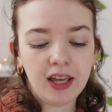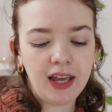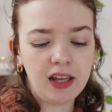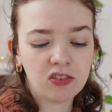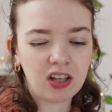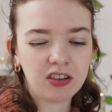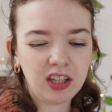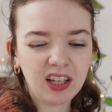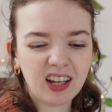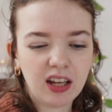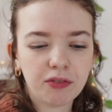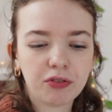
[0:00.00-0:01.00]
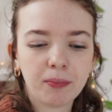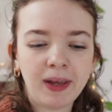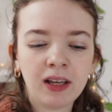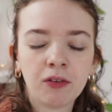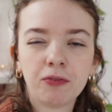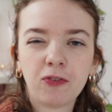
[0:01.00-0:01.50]
And I think I have to
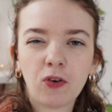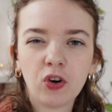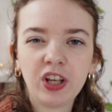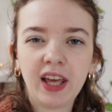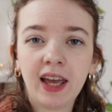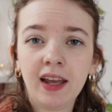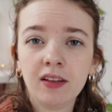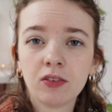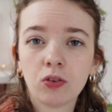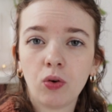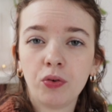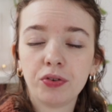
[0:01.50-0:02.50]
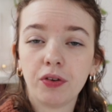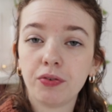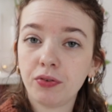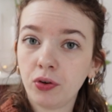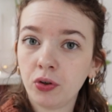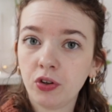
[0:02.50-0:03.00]
make 48 of the
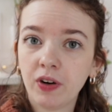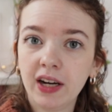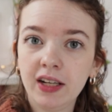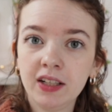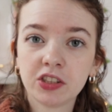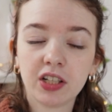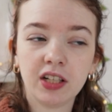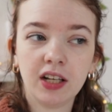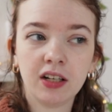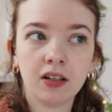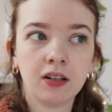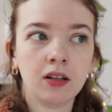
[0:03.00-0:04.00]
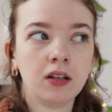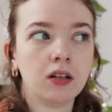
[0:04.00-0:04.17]
full grannies and then